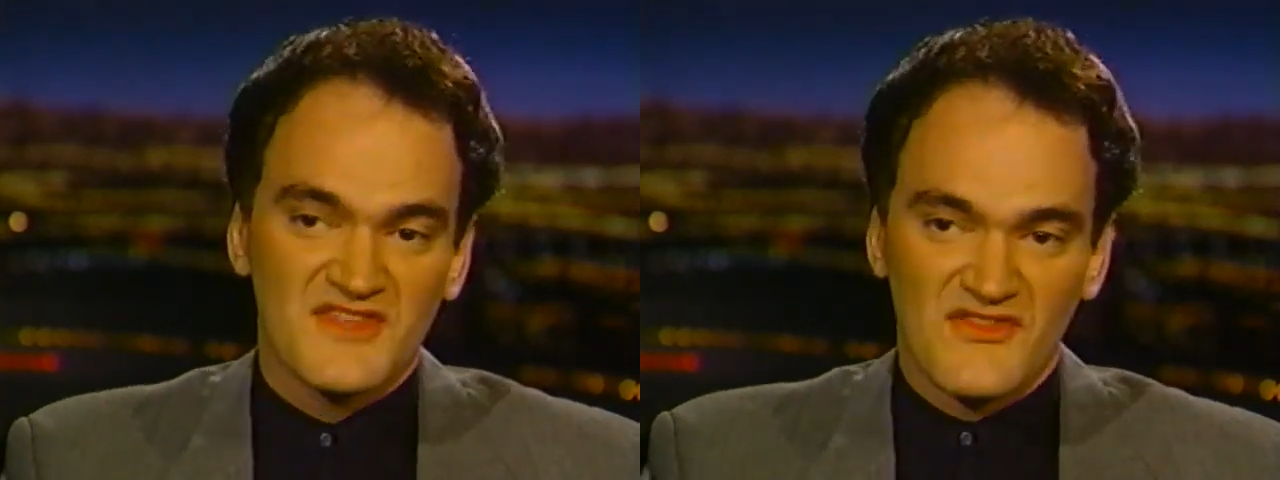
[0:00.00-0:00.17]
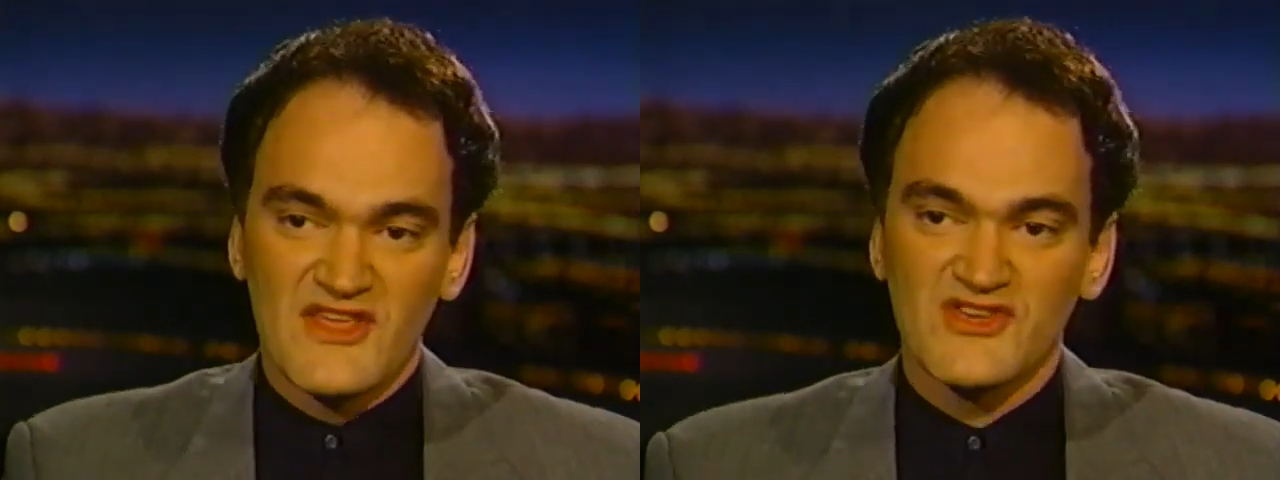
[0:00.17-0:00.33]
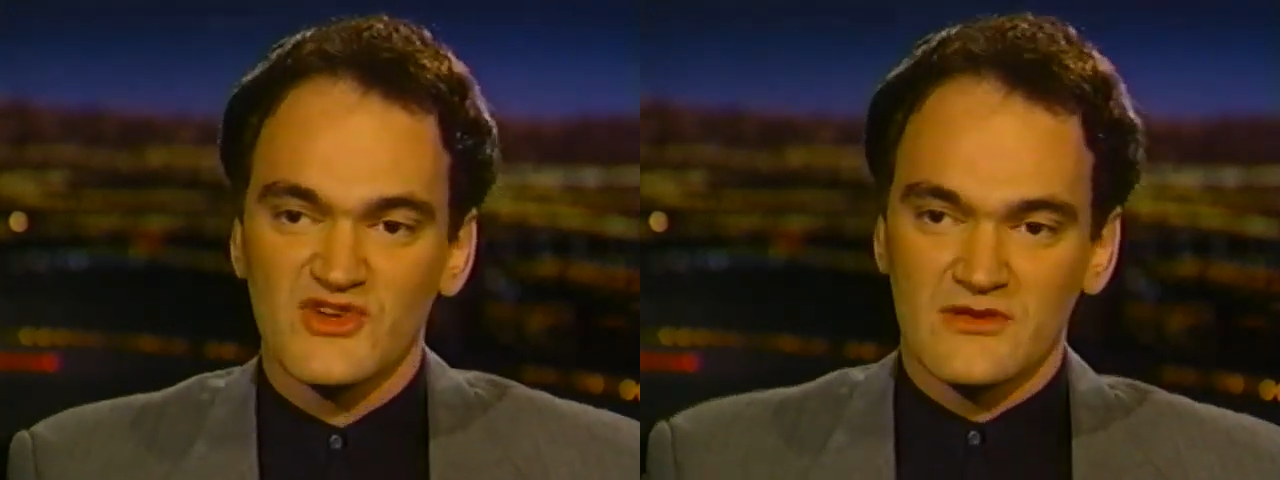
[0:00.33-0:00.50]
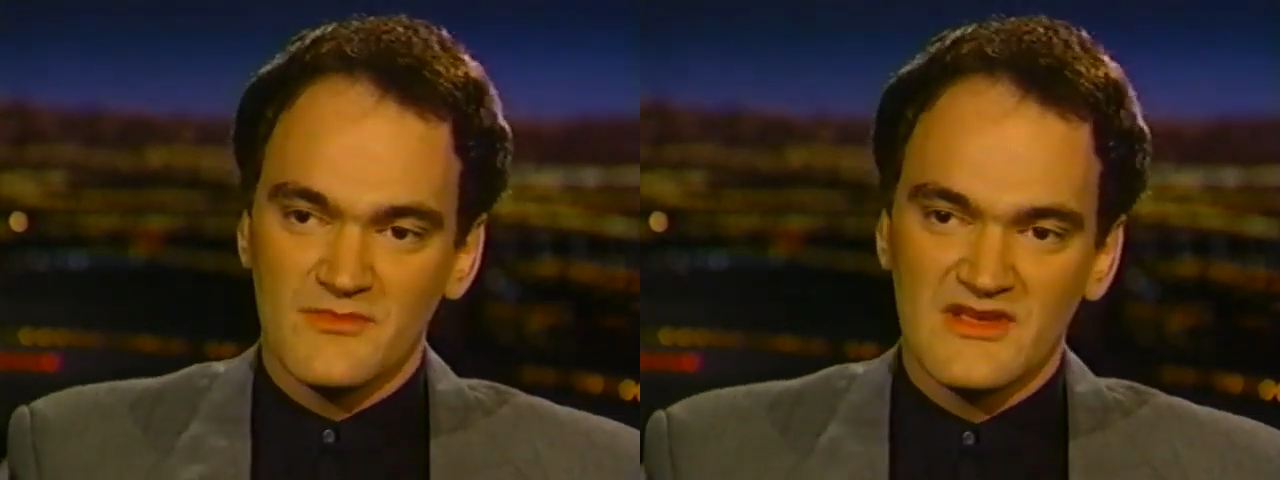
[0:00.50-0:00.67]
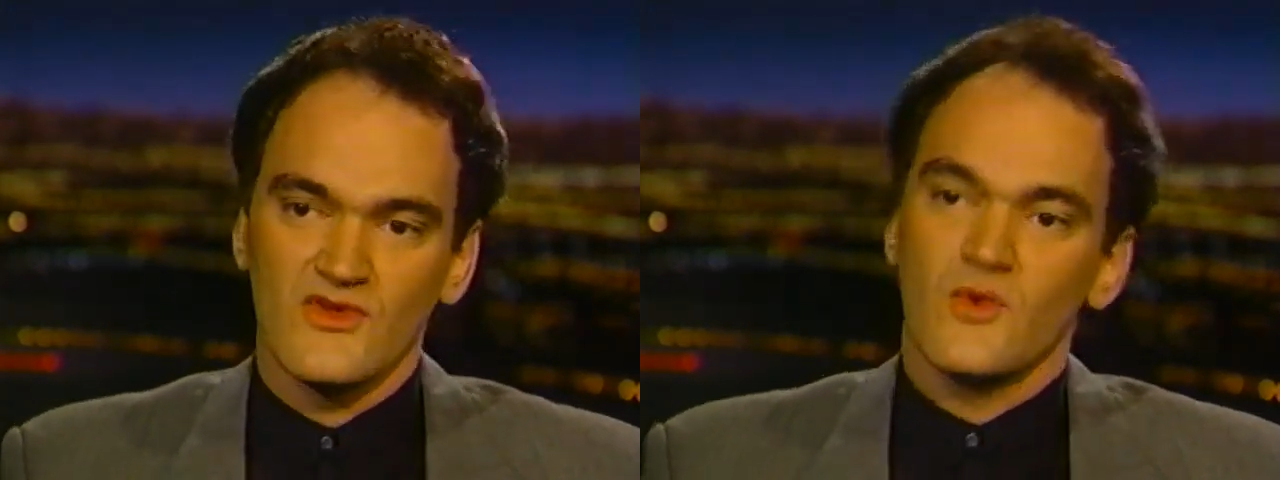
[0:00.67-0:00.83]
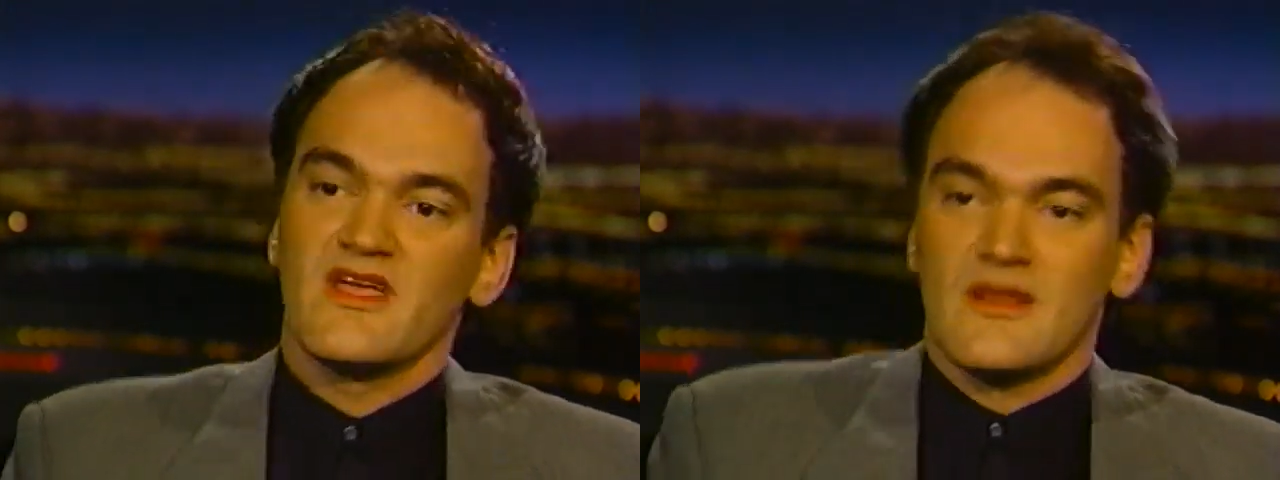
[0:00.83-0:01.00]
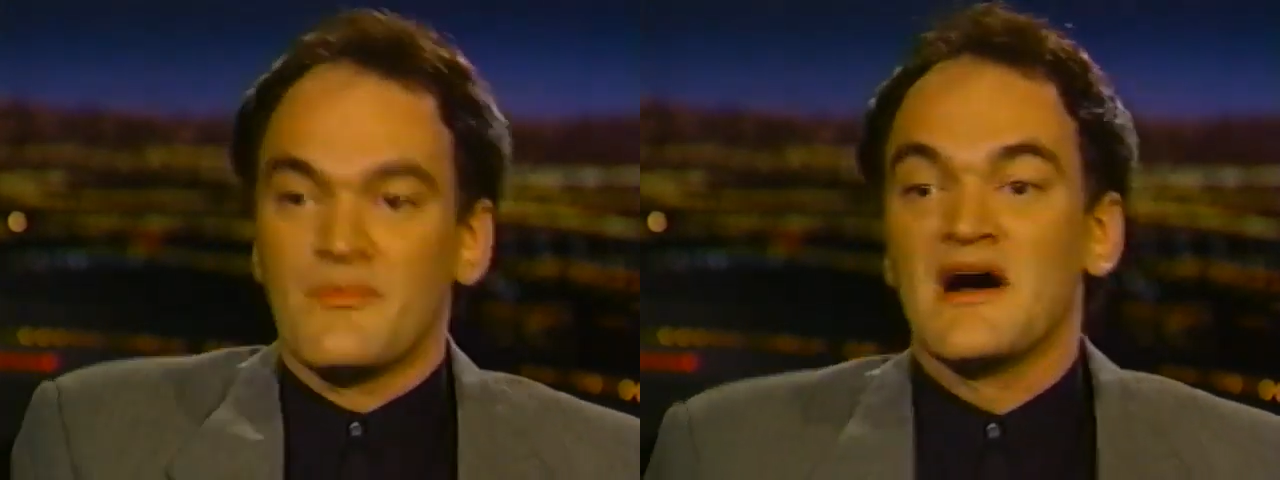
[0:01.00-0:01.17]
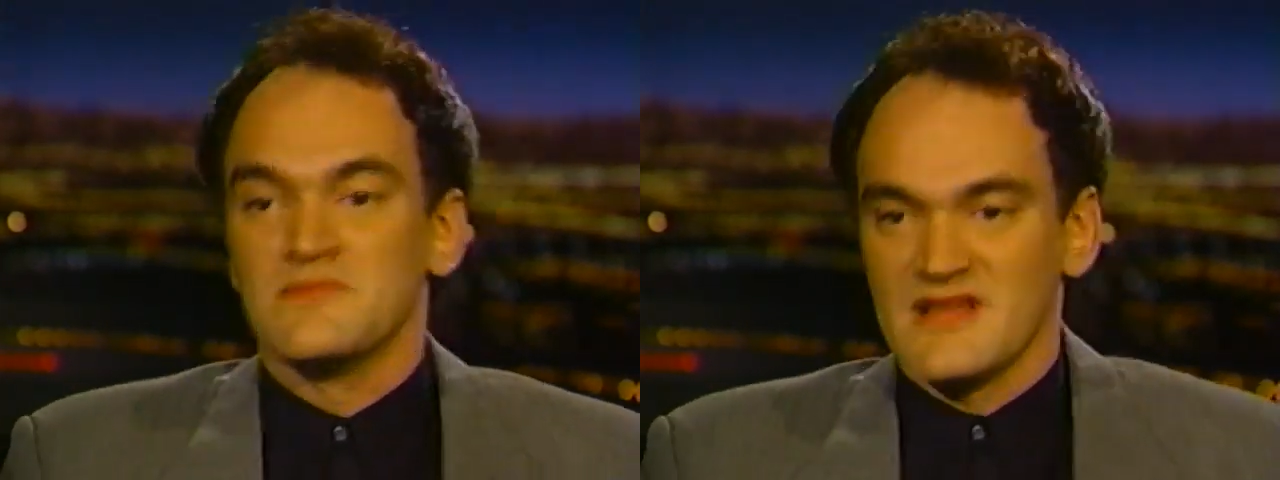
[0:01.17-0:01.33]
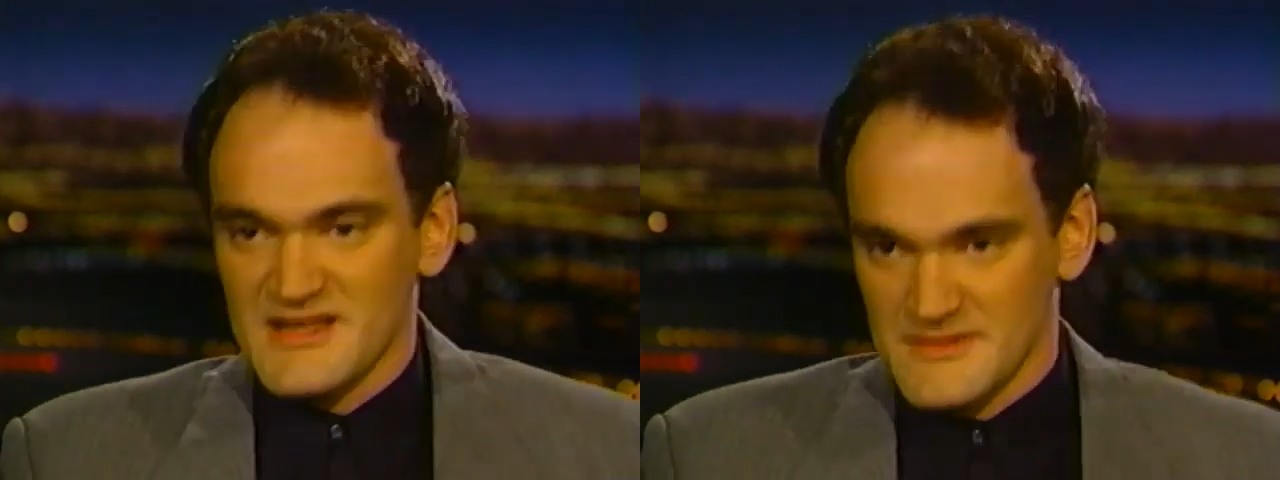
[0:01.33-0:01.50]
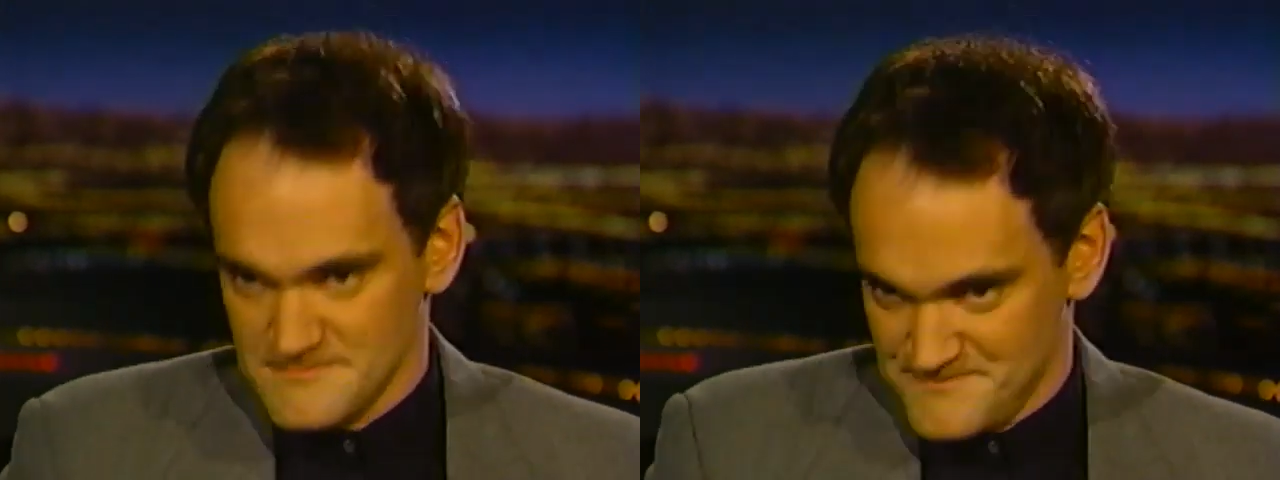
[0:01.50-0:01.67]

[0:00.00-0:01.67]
that they shouldn't be doing in public.